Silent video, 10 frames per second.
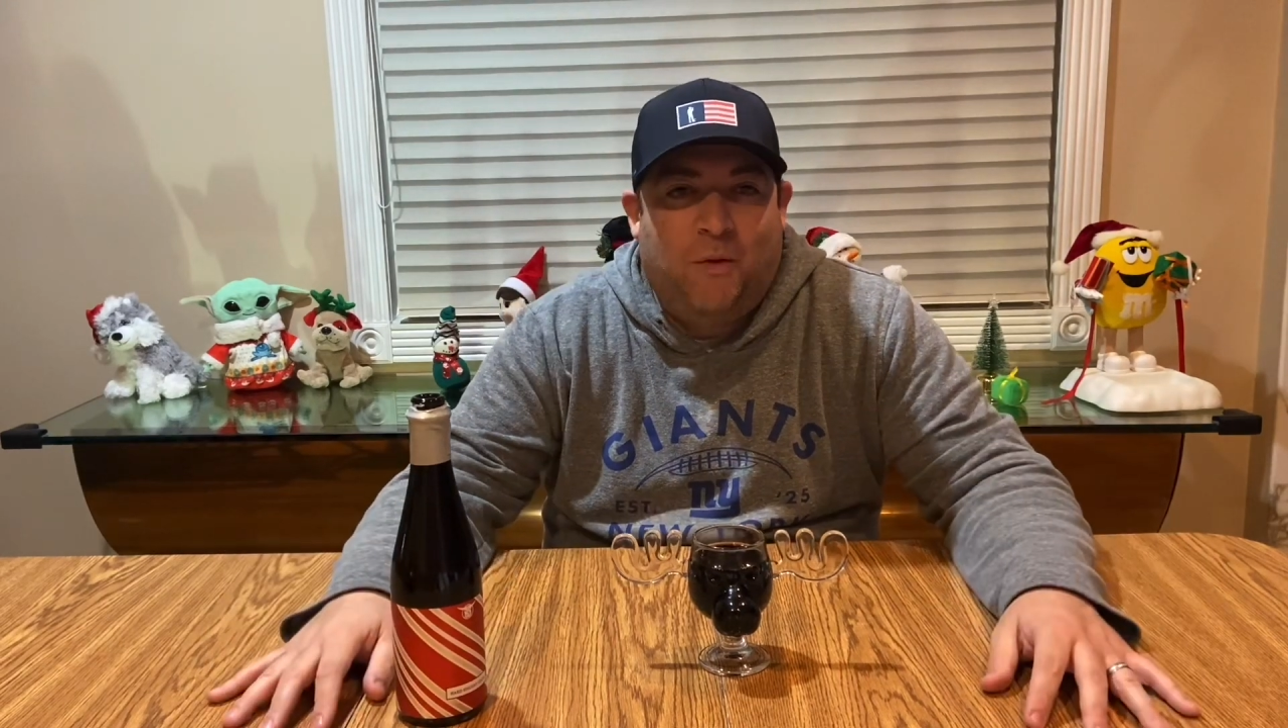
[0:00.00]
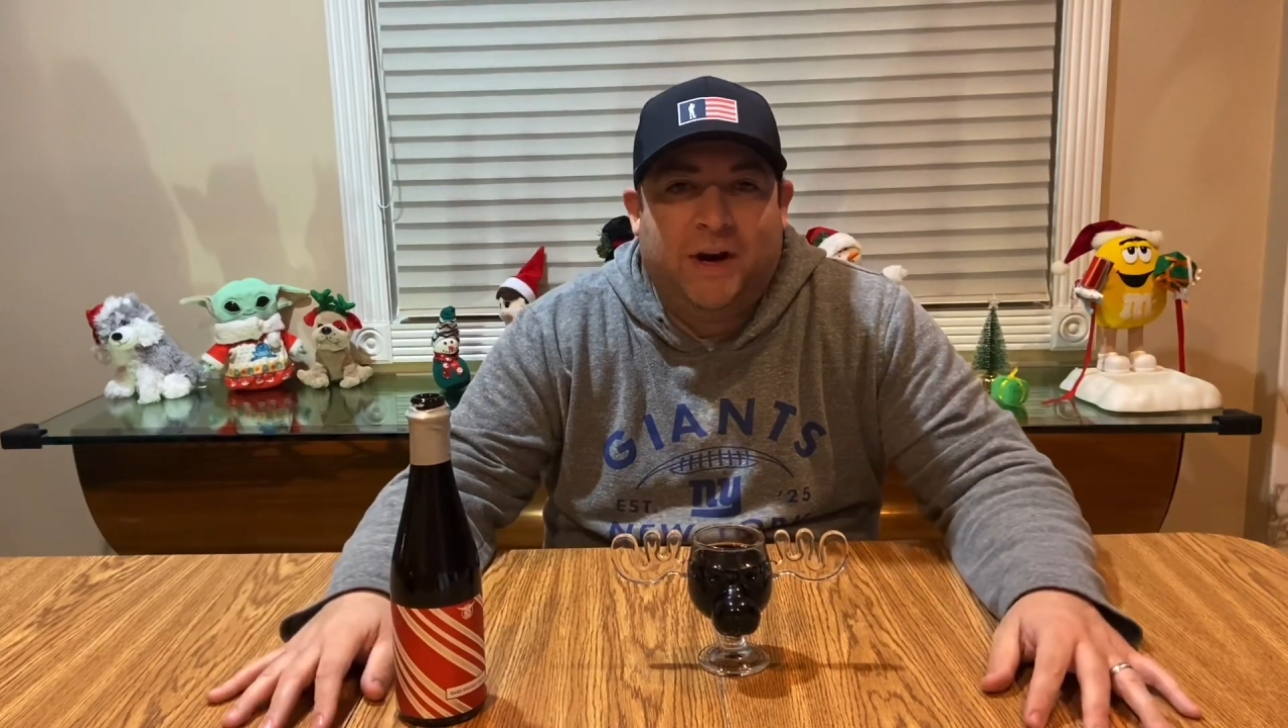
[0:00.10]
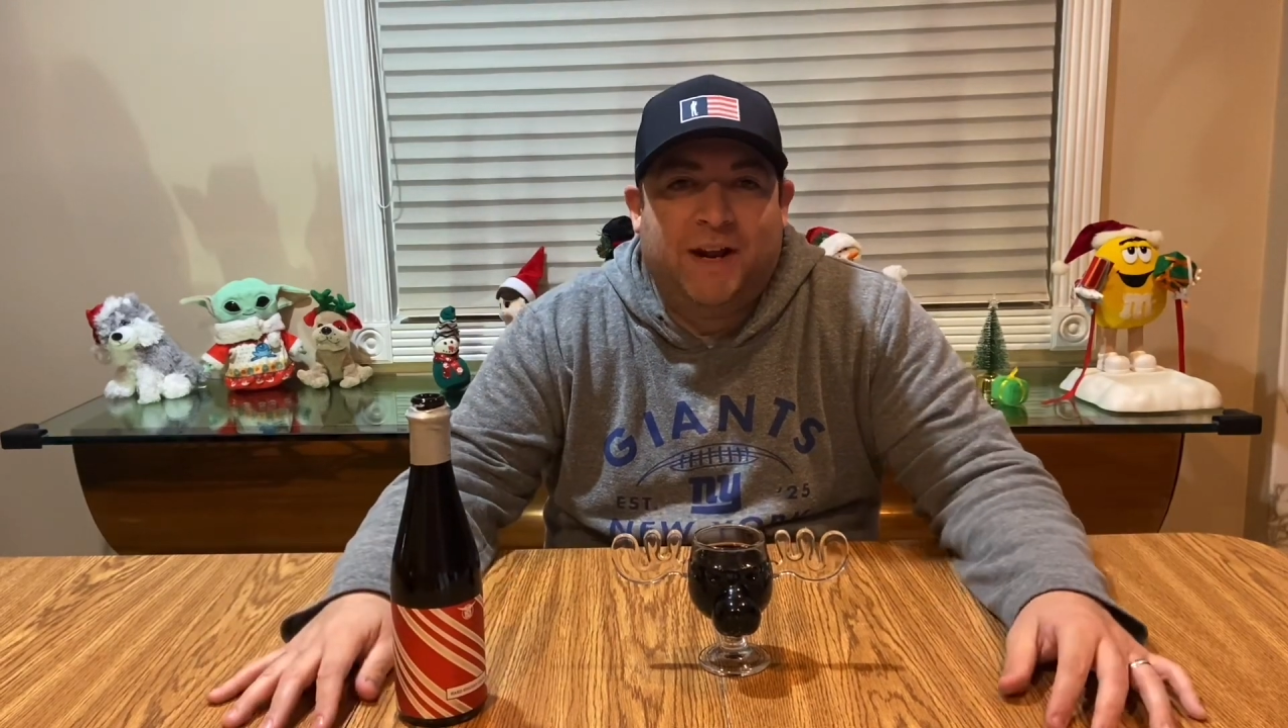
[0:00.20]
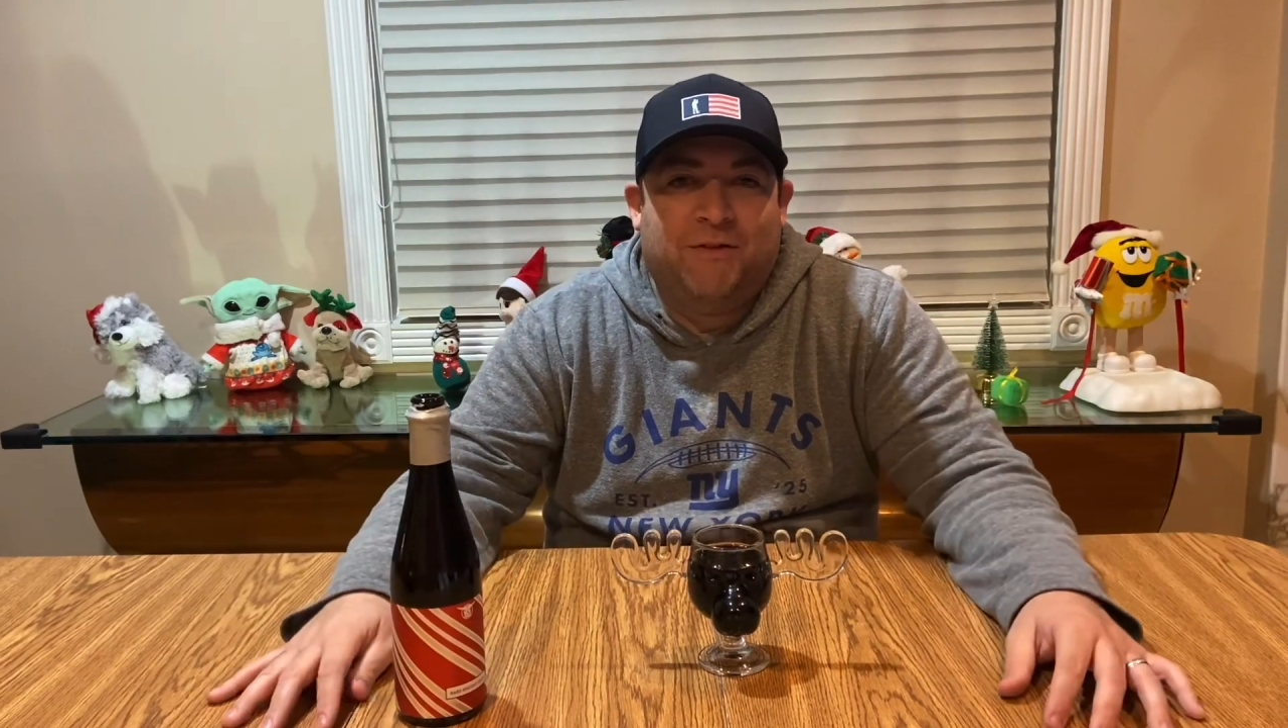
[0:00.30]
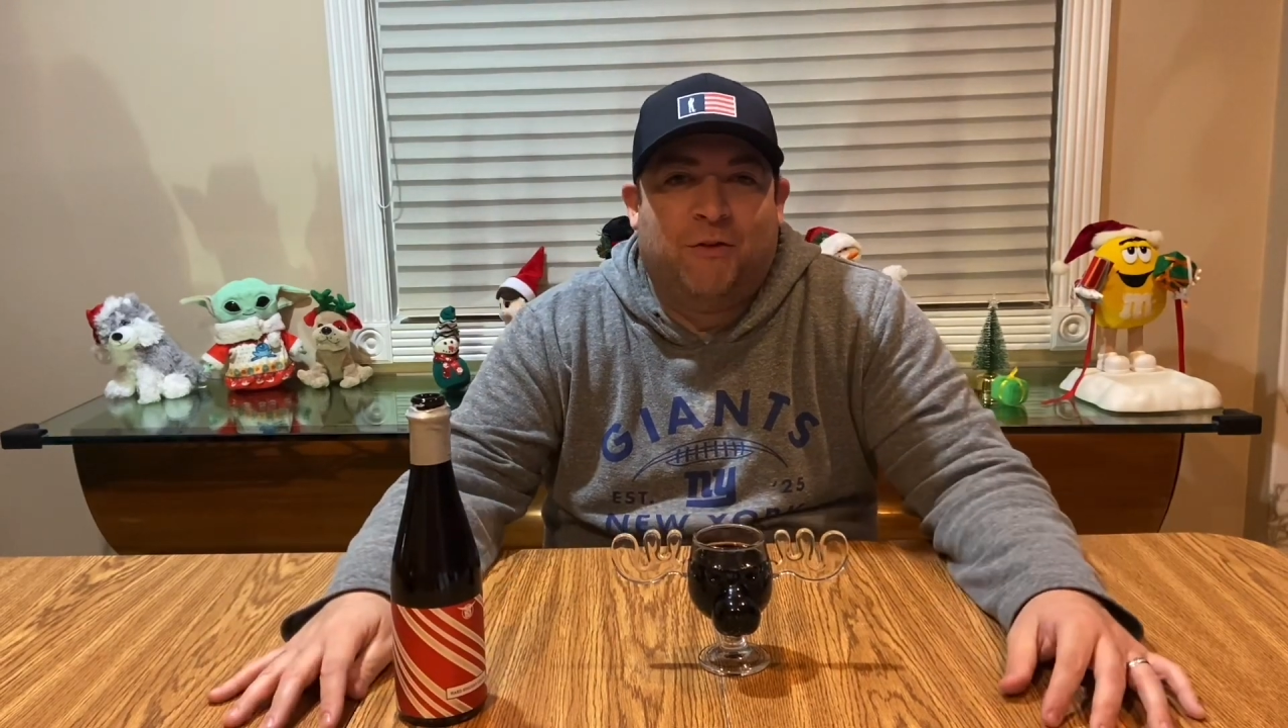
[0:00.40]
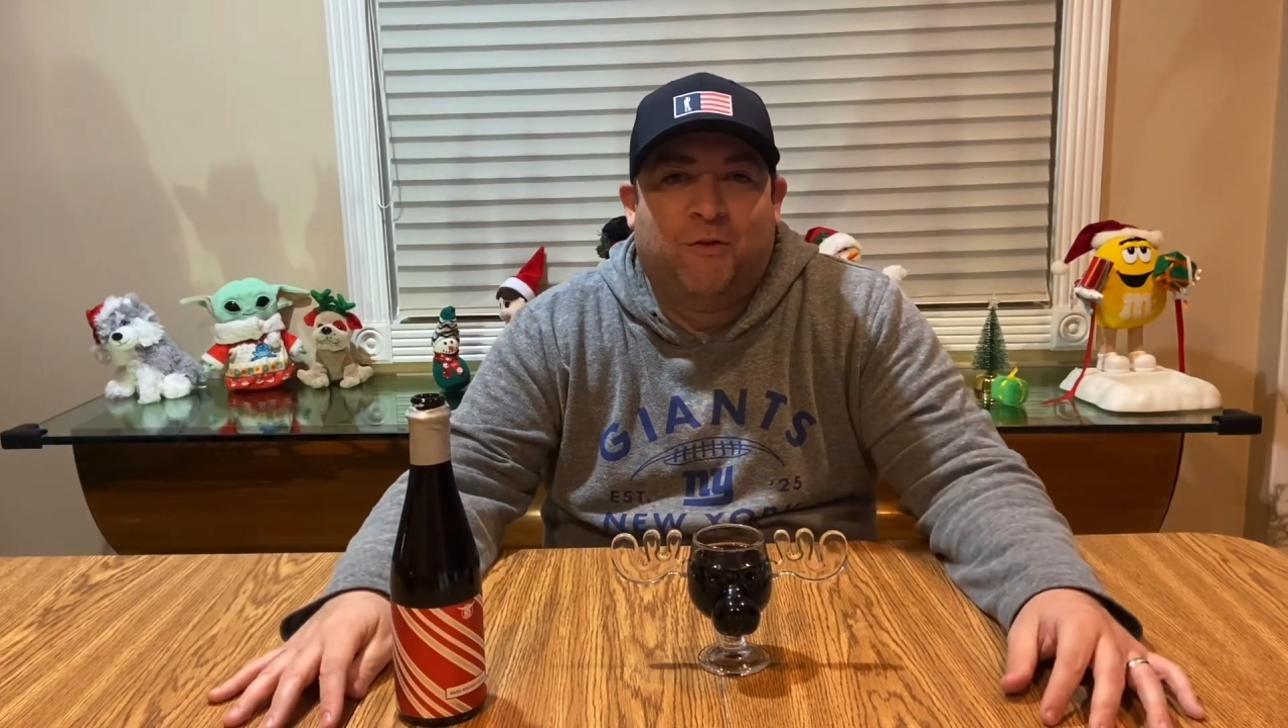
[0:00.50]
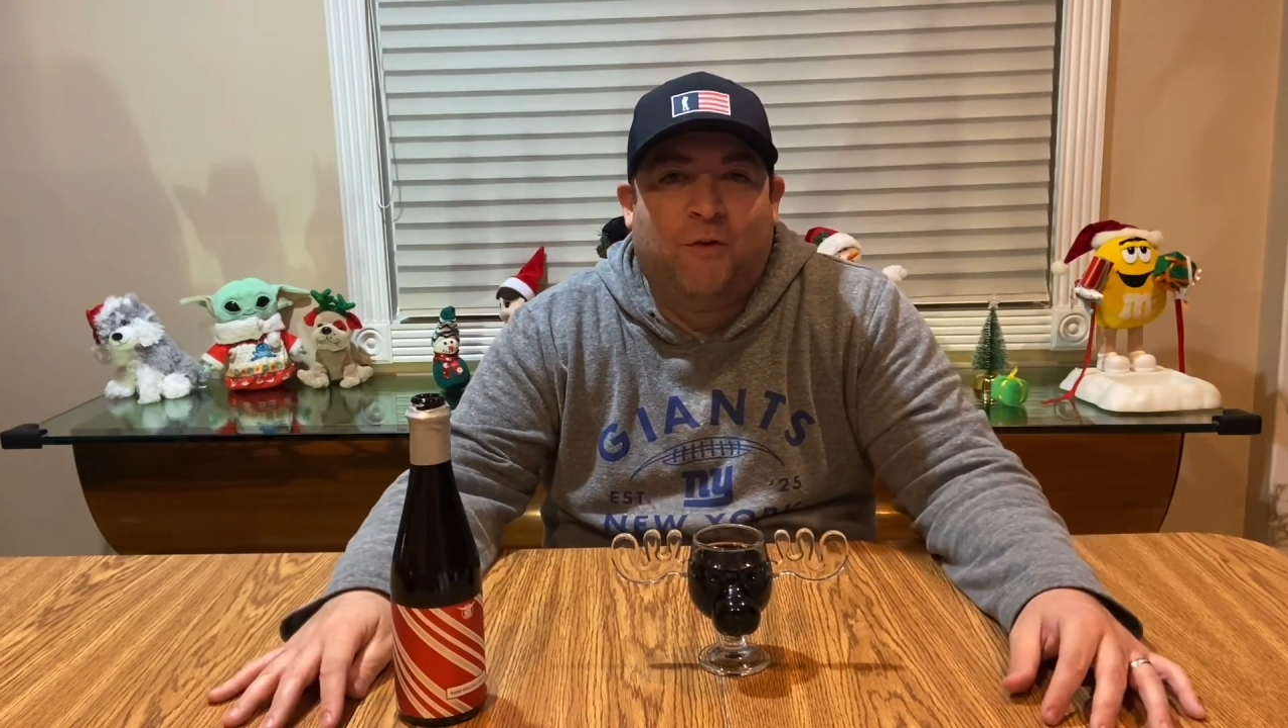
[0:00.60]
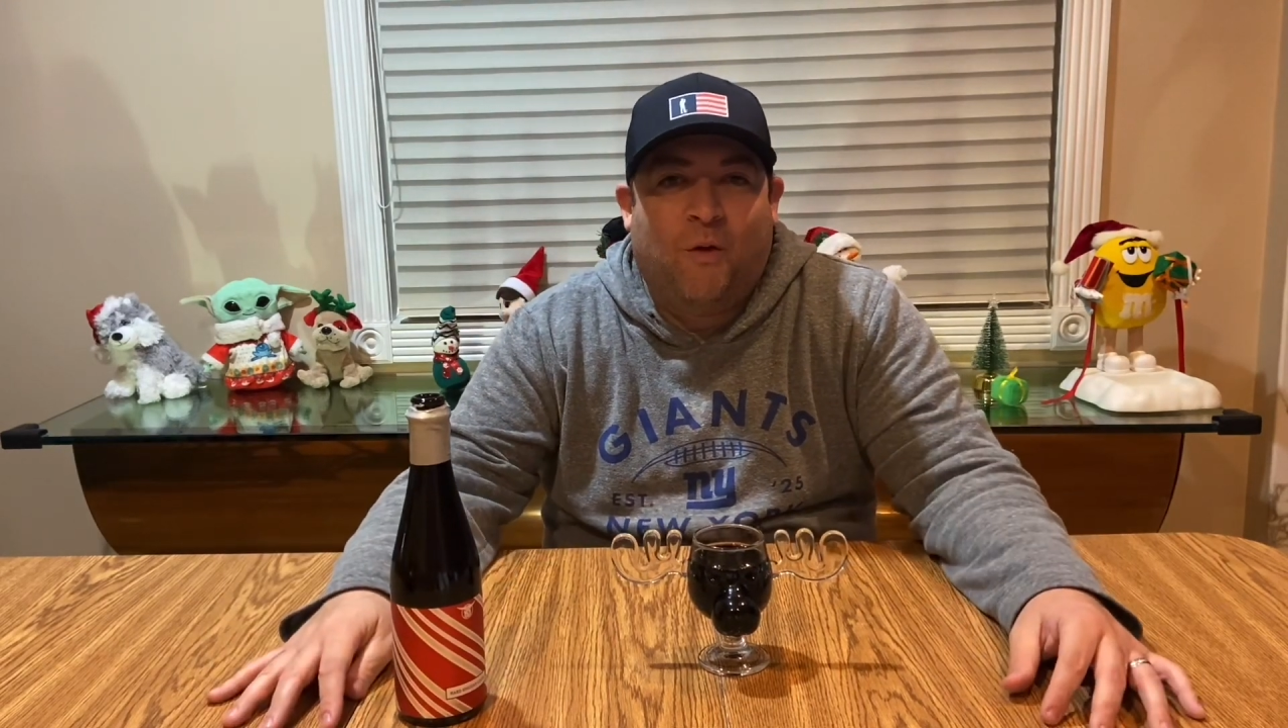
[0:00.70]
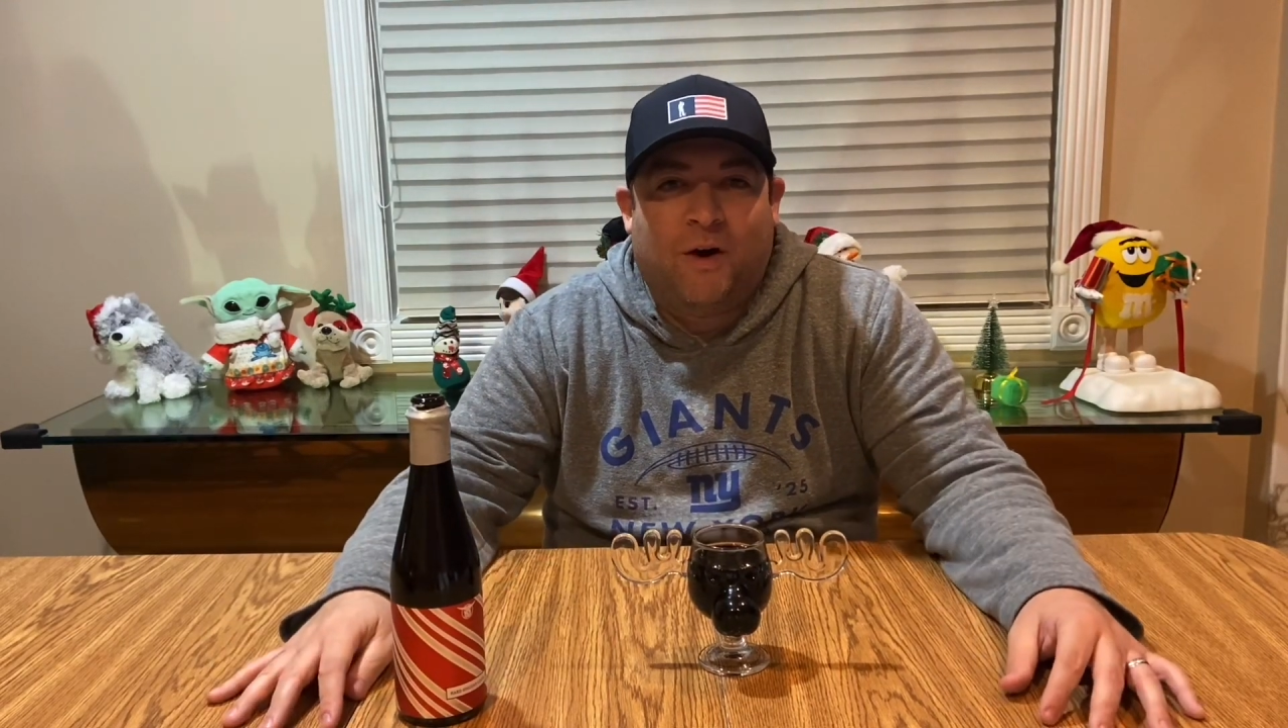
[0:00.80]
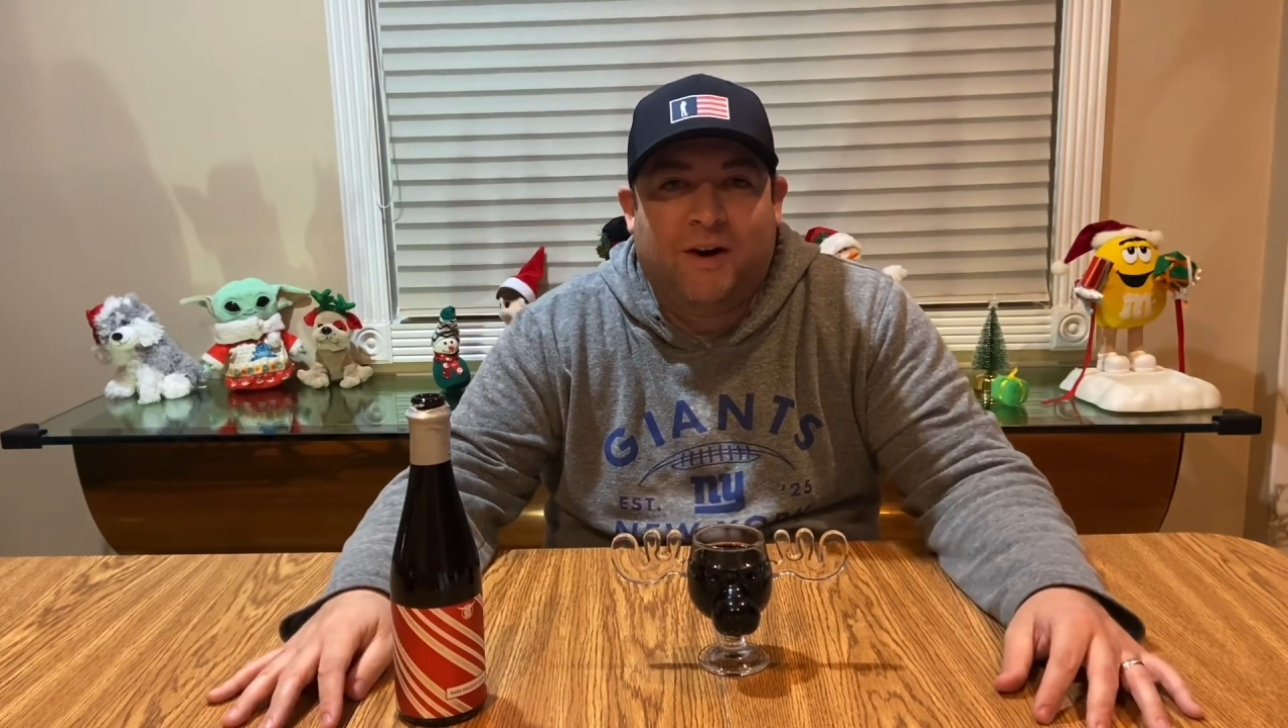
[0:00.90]
want to give it a
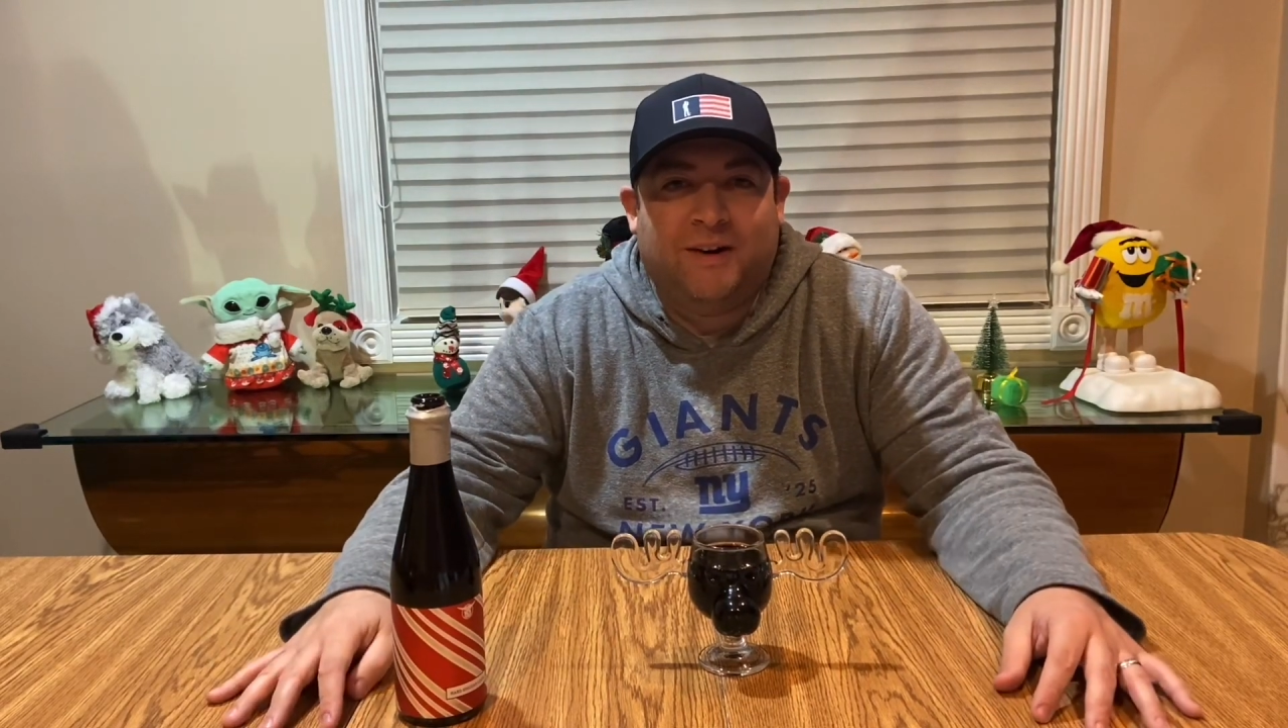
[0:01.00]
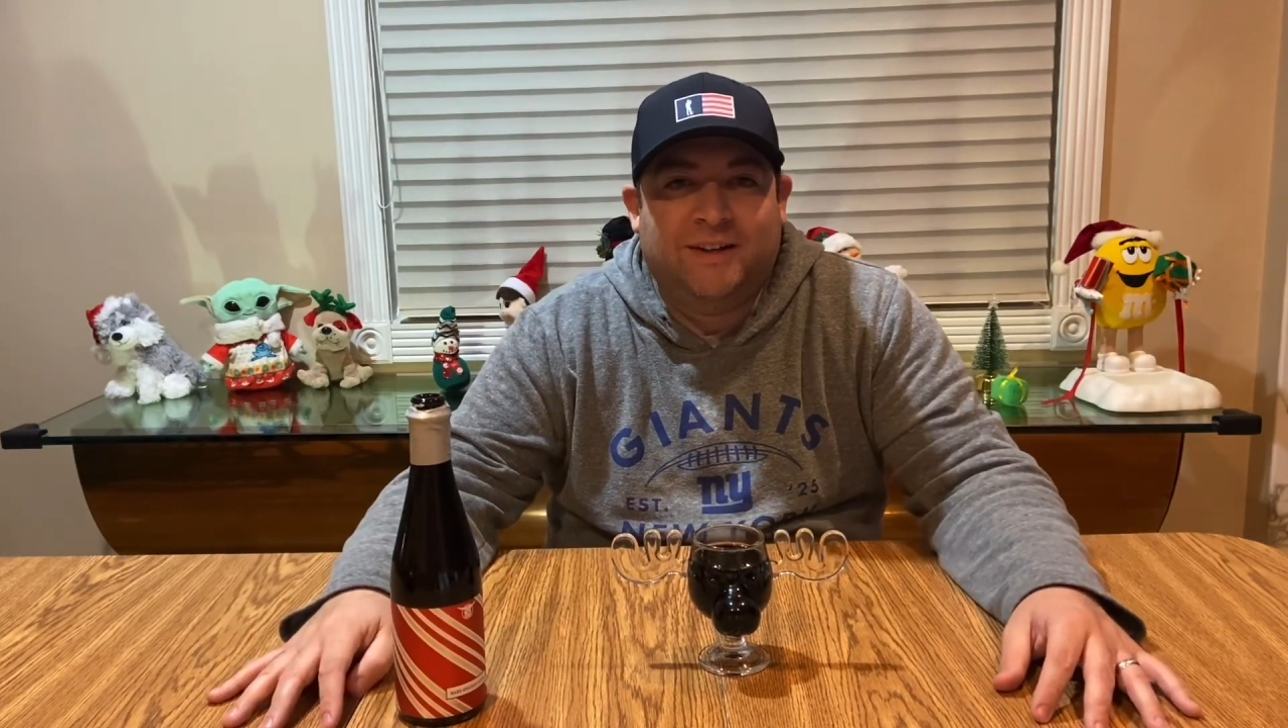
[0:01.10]
4.